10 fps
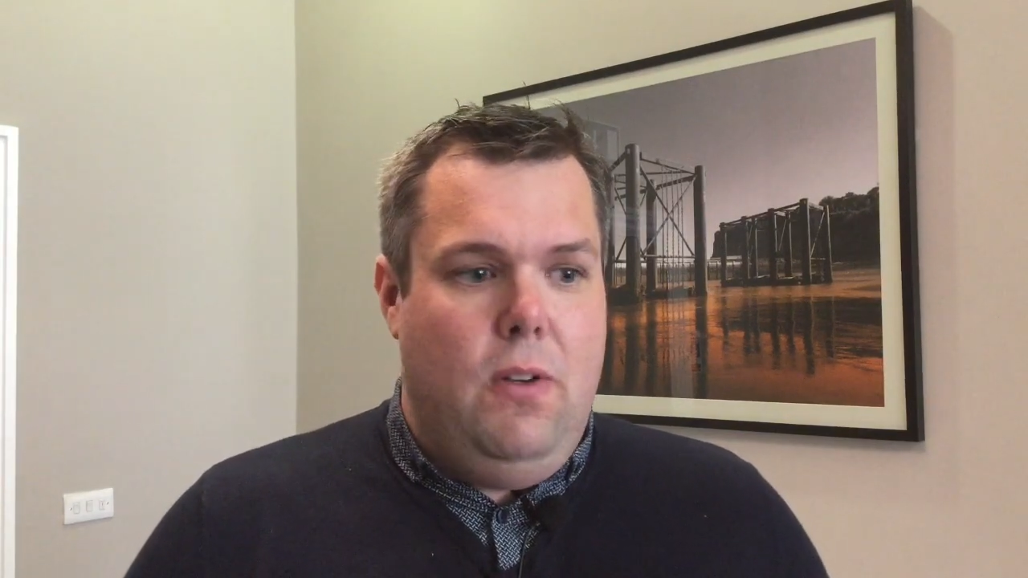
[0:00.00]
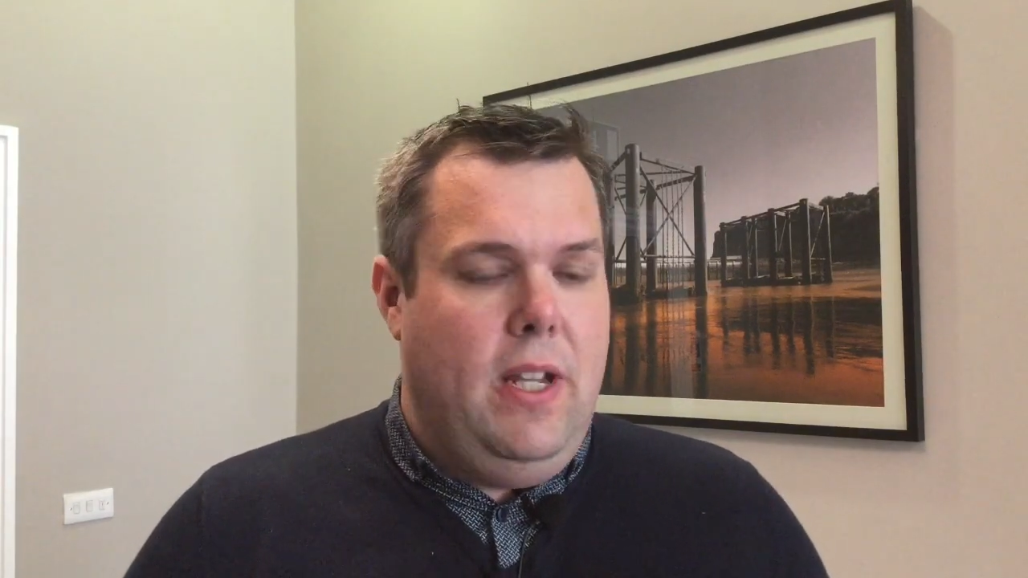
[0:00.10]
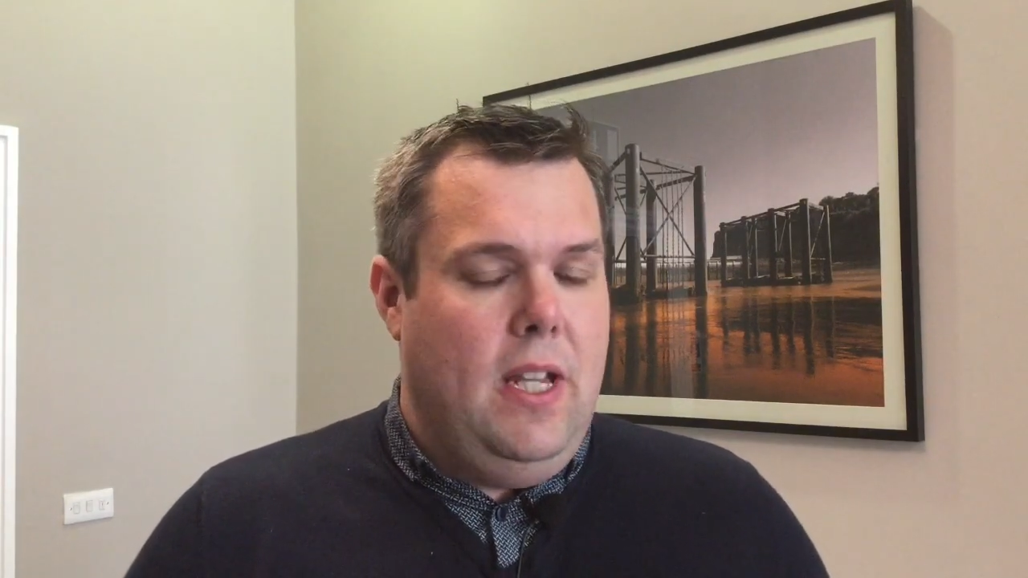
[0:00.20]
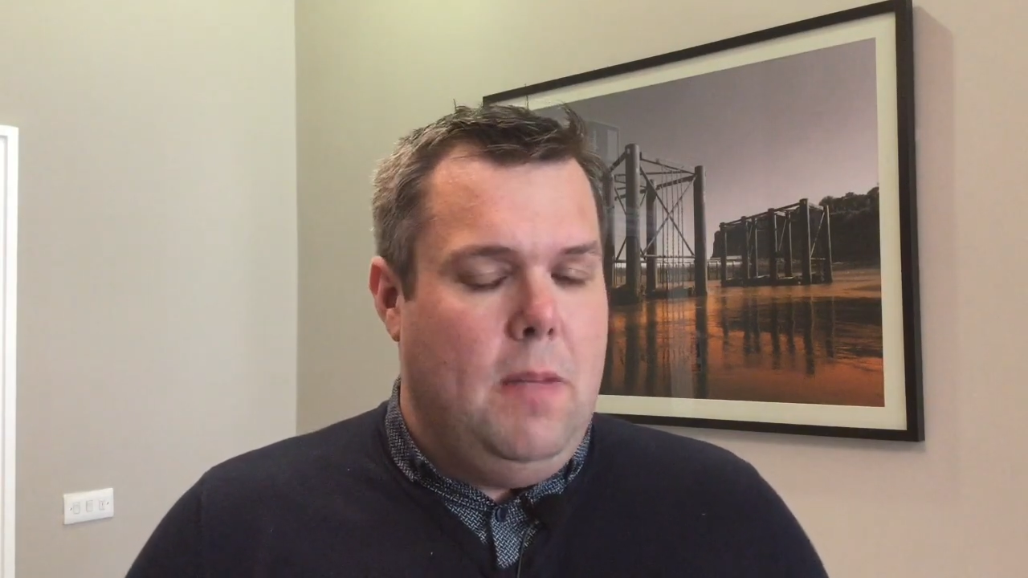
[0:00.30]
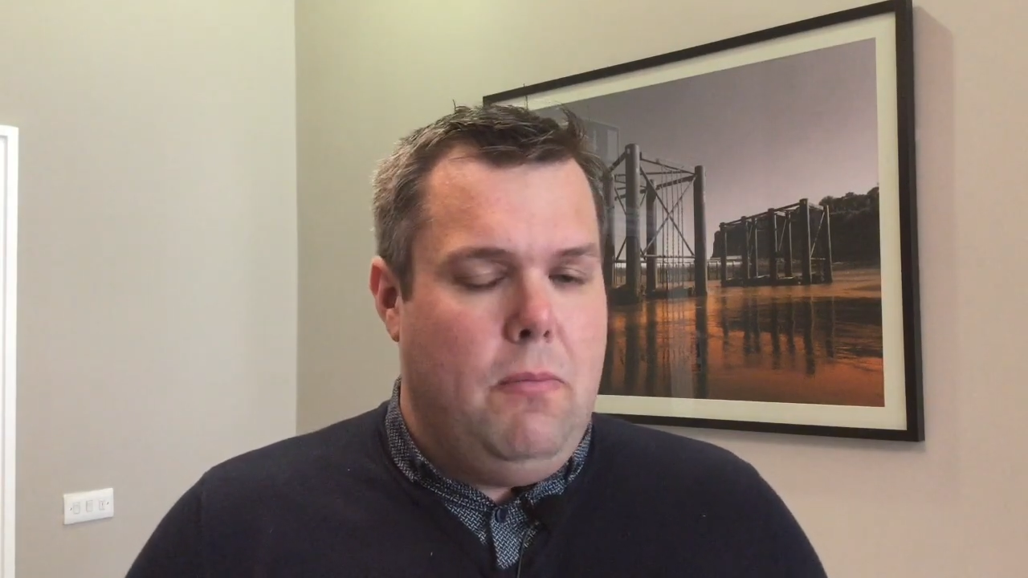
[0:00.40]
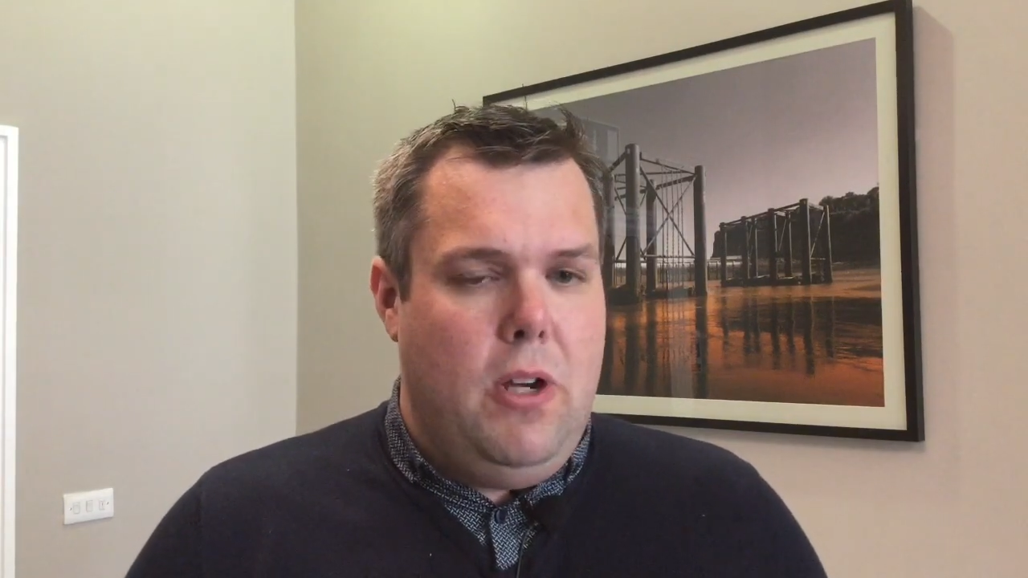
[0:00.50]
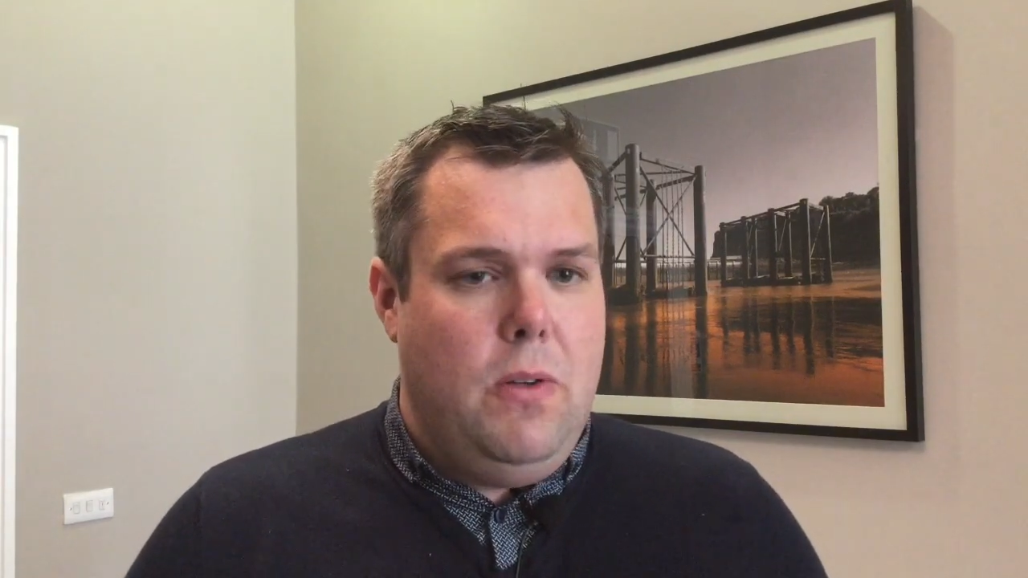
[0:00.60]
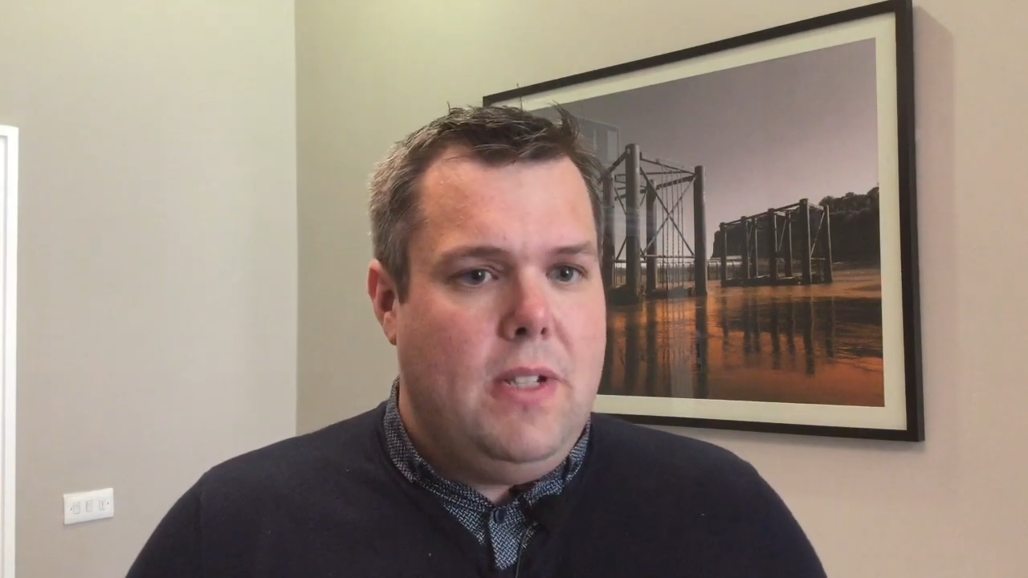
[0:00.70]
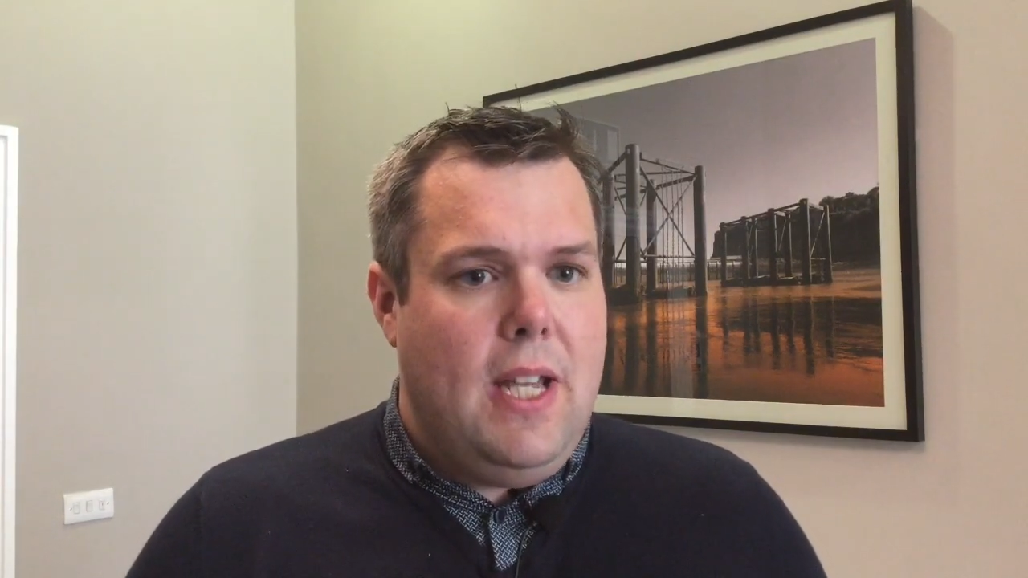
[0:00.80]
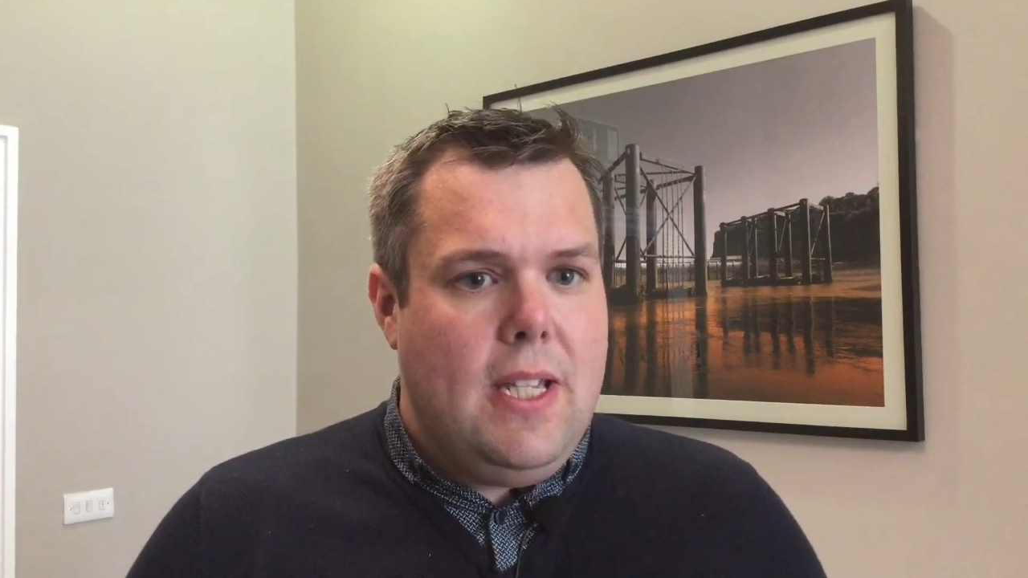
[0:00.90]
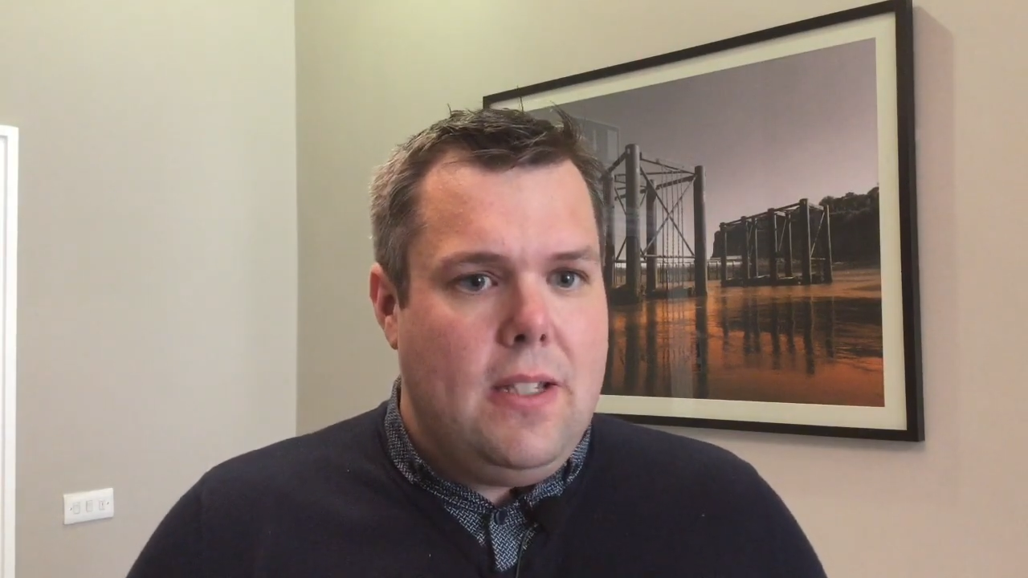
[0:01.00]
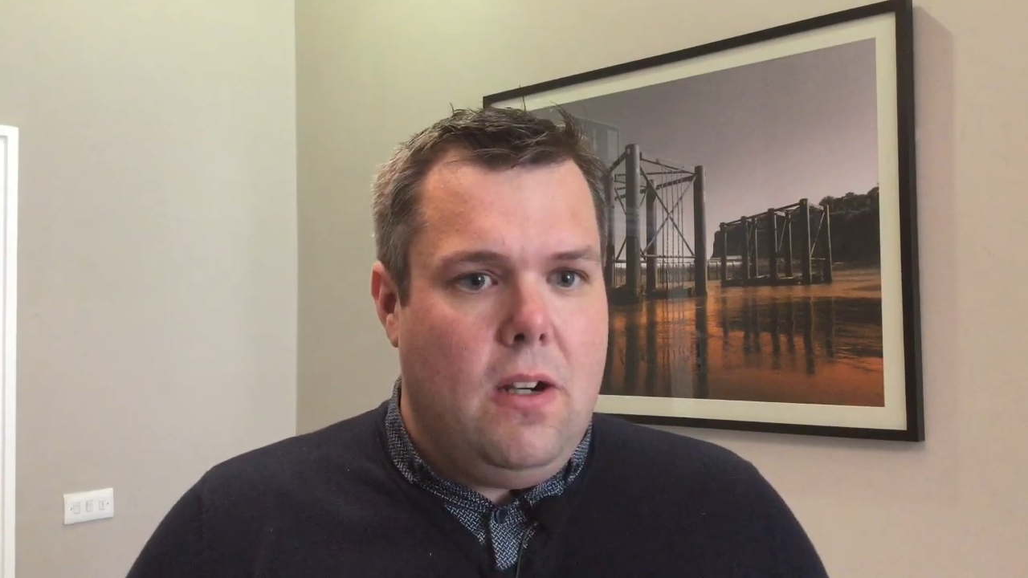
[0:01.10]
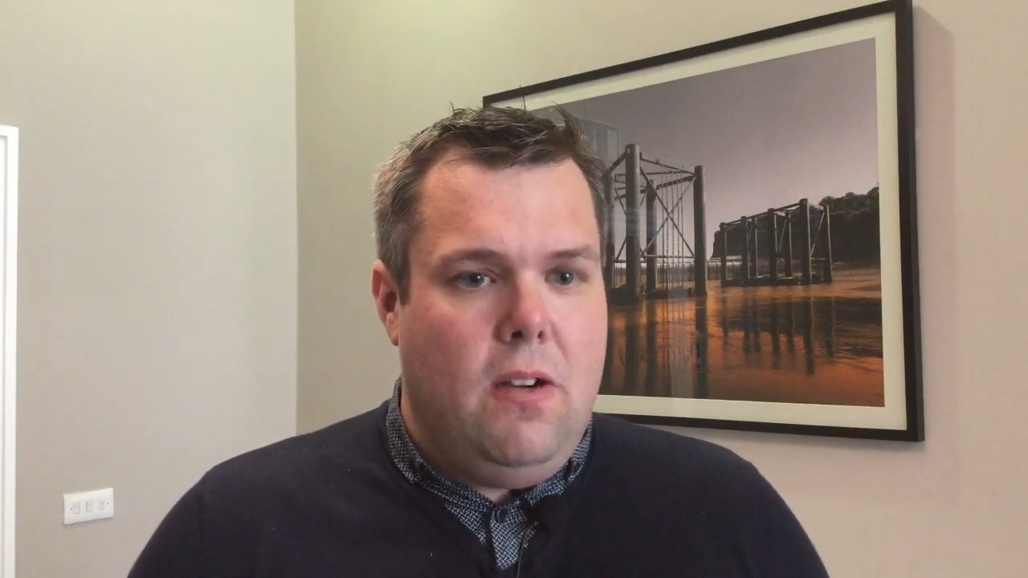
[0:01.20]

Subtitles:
looking at the process